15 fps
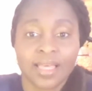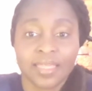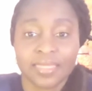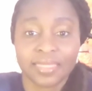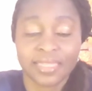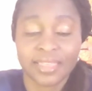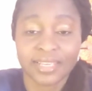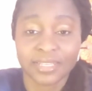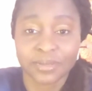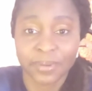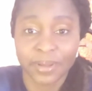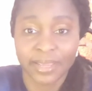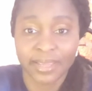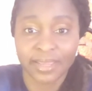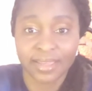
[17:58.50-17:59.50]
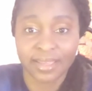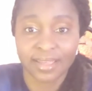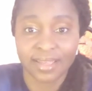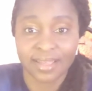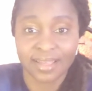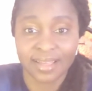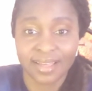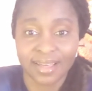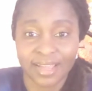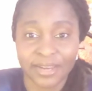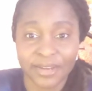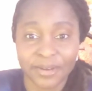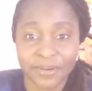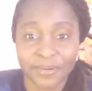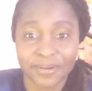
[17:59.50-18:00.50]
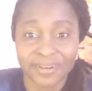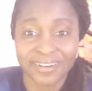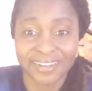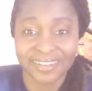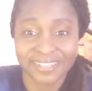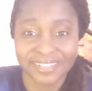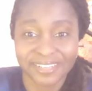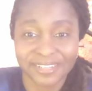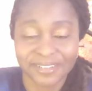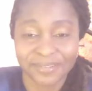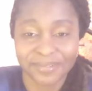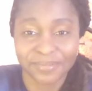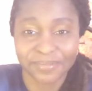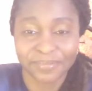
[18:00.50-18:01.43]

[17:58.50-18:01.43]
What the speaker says: This way I know what not to do.